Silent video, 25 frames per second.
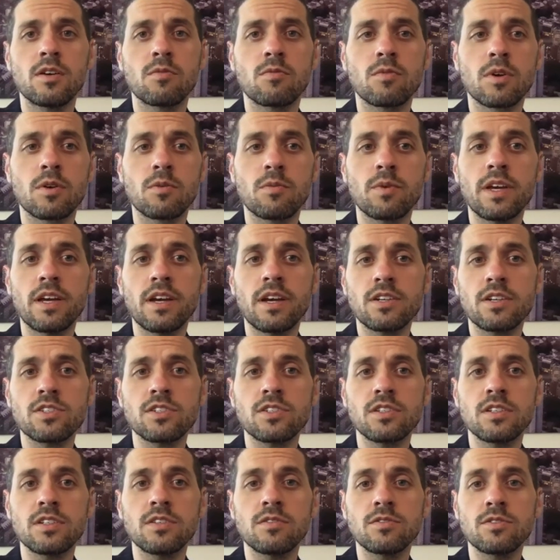where we
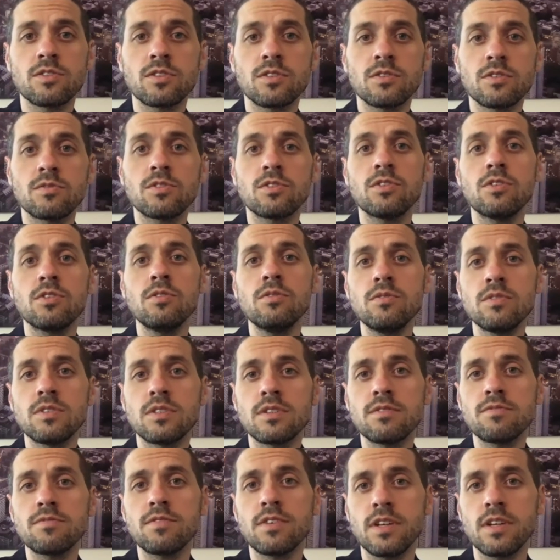actually do two
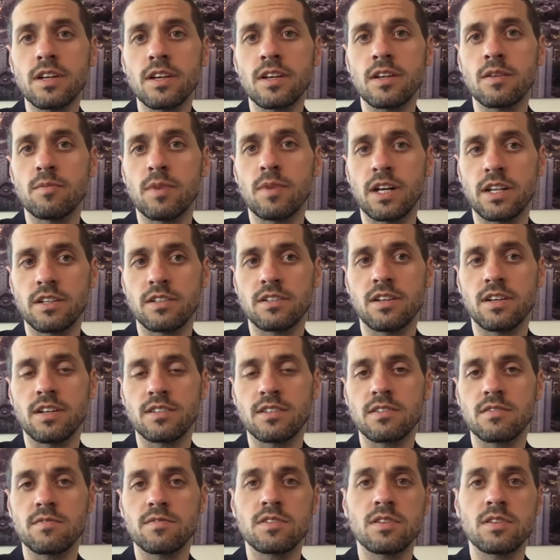different antibody tests.